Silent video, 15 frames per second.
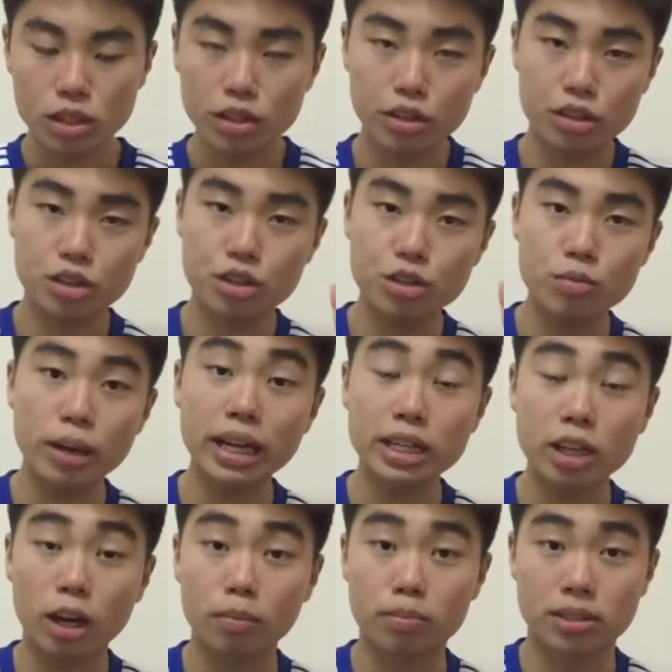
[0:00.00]
there's two main
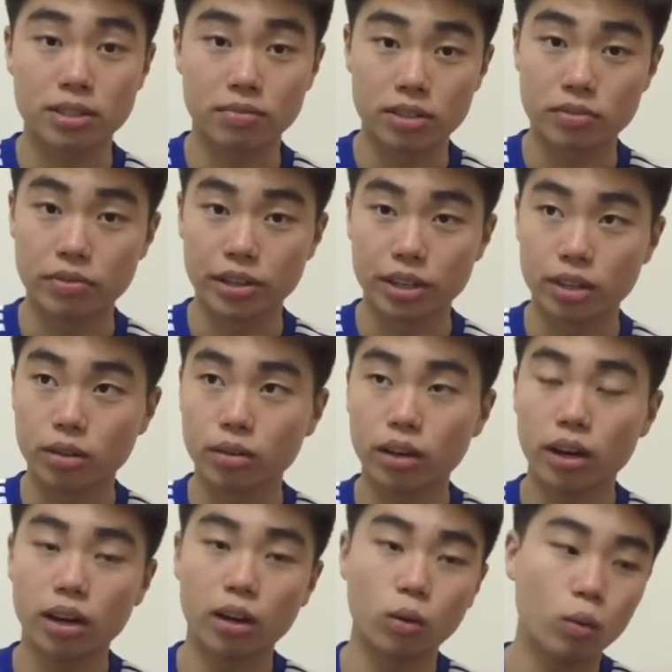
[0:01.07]
topics of this video.
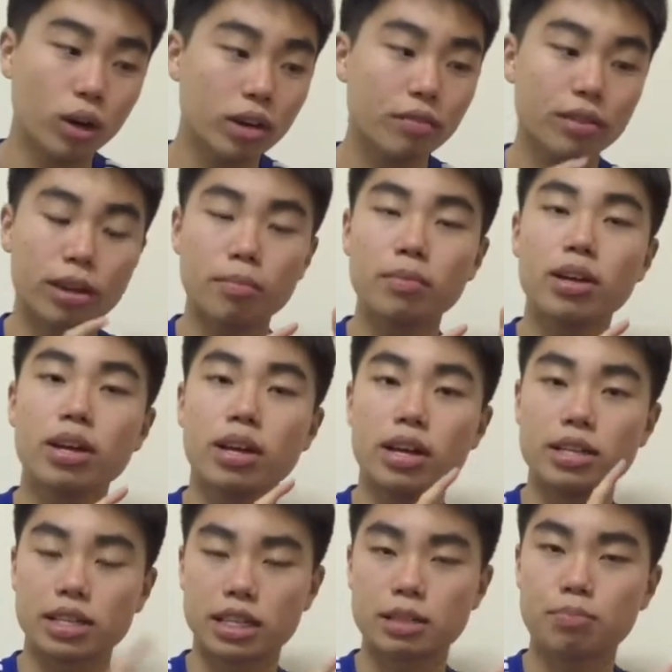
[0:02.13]
One of them
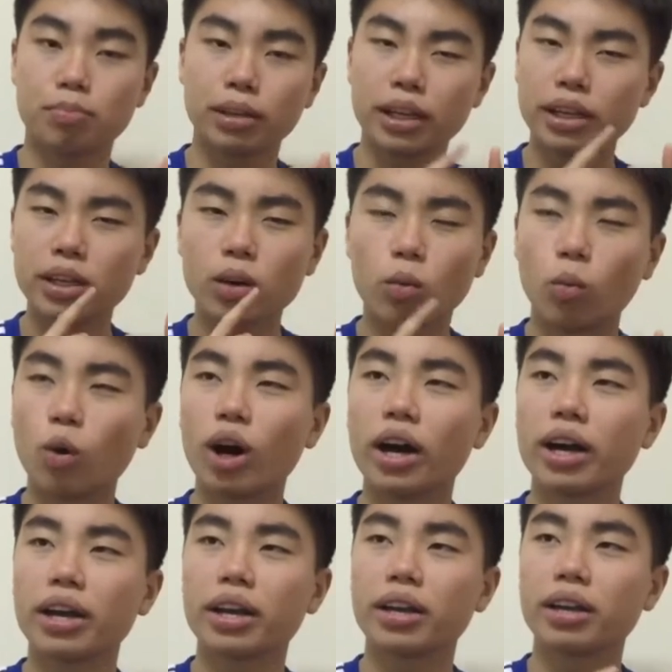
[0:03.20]
is explaining
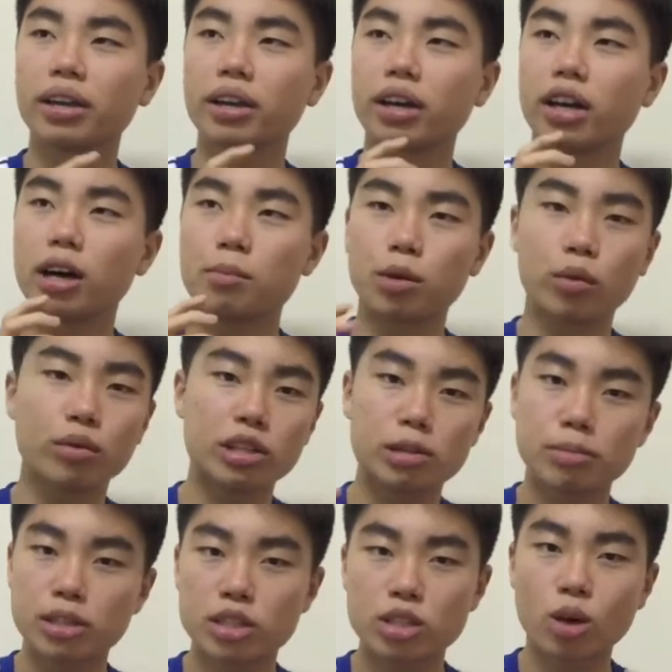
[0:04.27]
why I'm going to
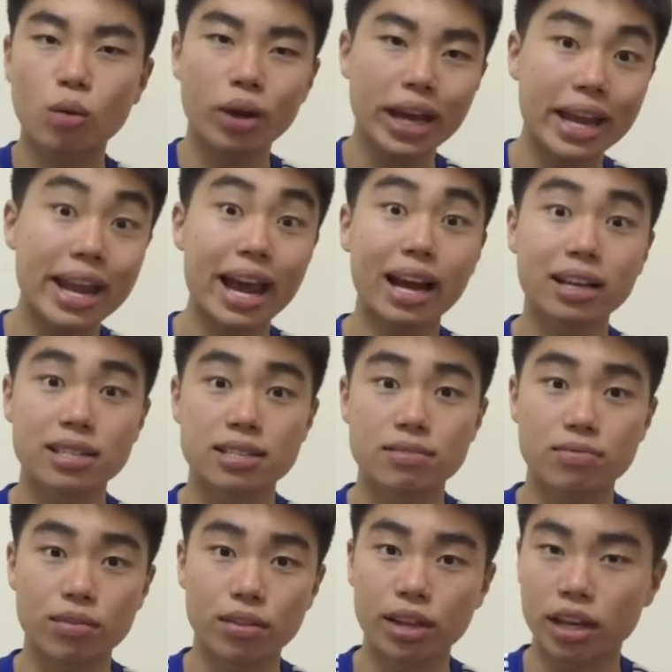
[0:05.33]
be so
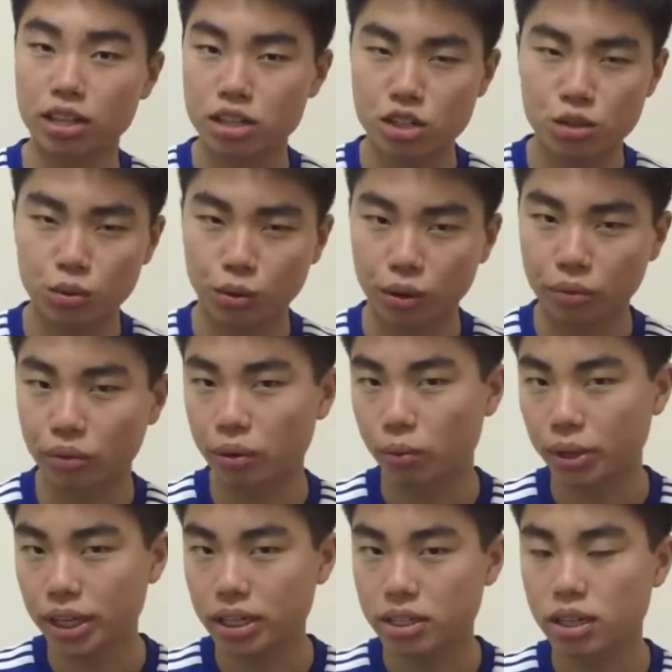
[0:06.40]
inactive for the next 2 or 3
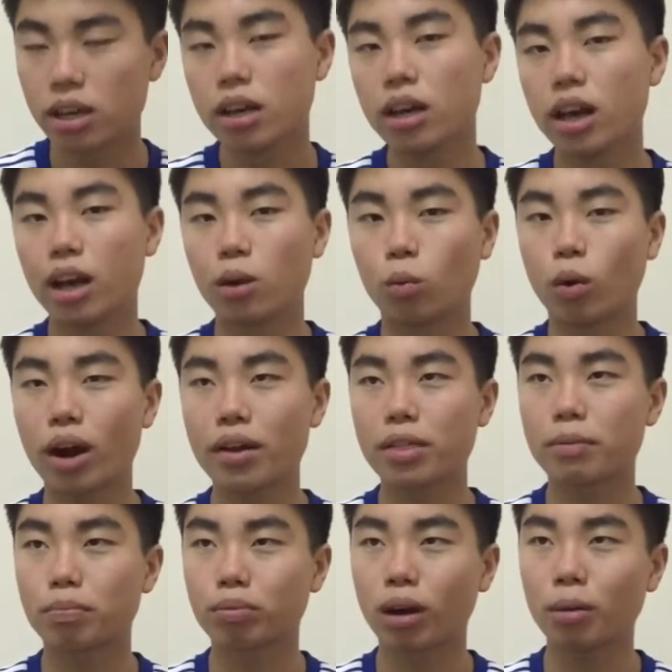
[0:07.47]
weeks, and why
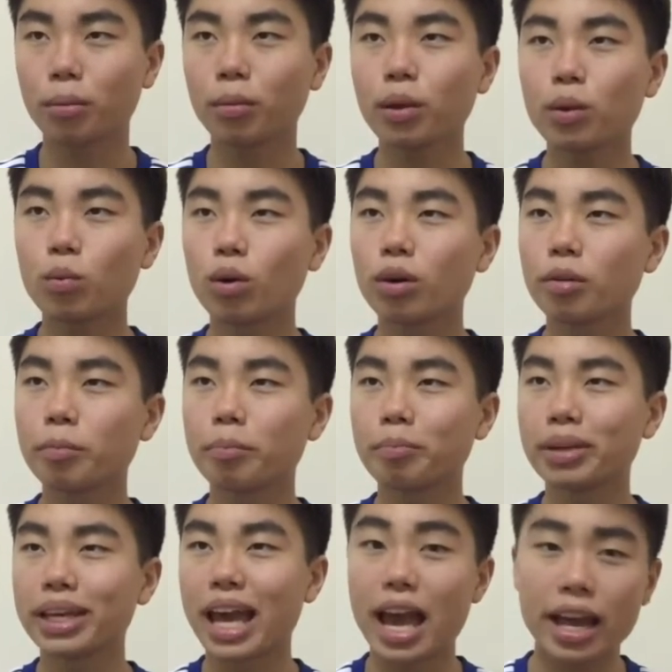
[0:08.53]
there probably won't
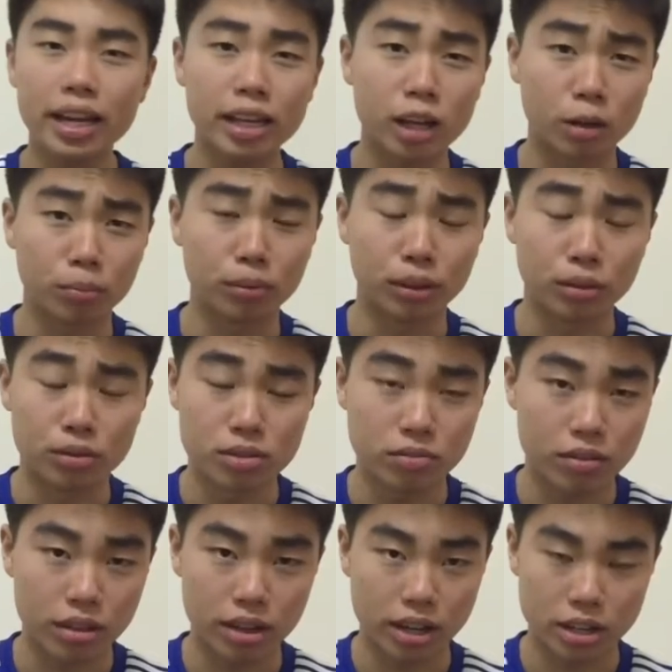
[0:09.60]
be any uploads
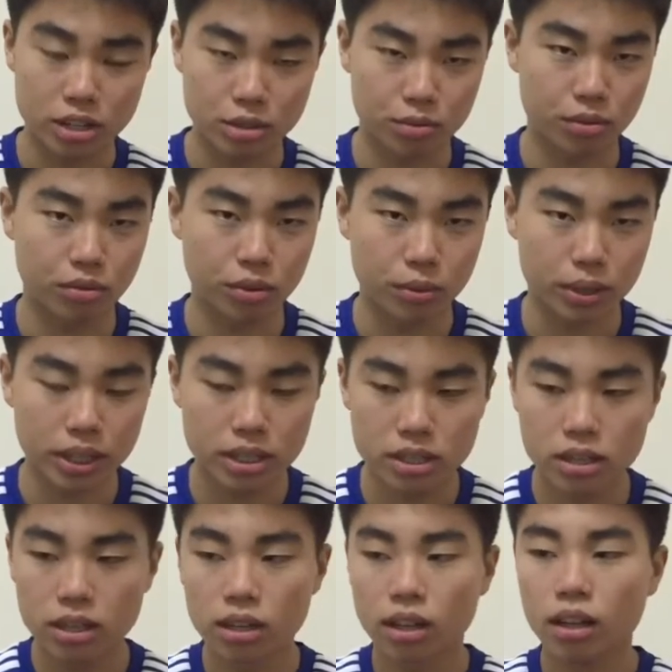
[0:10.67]
for the next 2 or 3
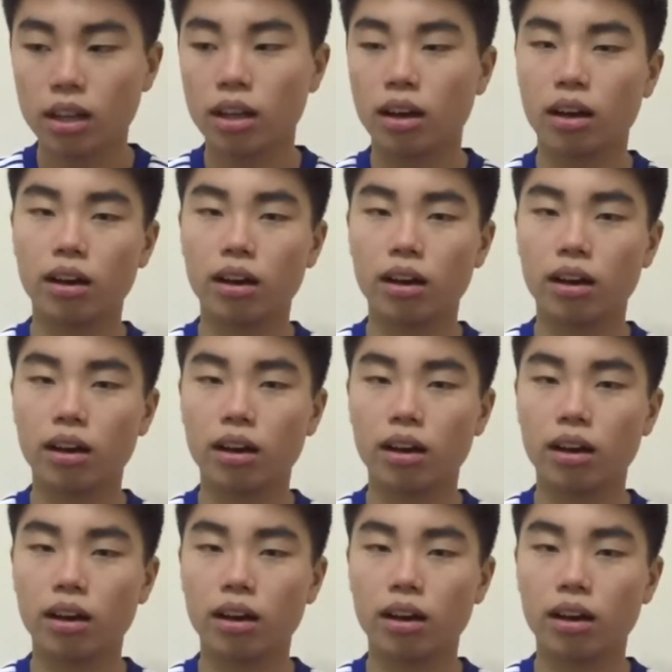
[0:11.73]
weeks.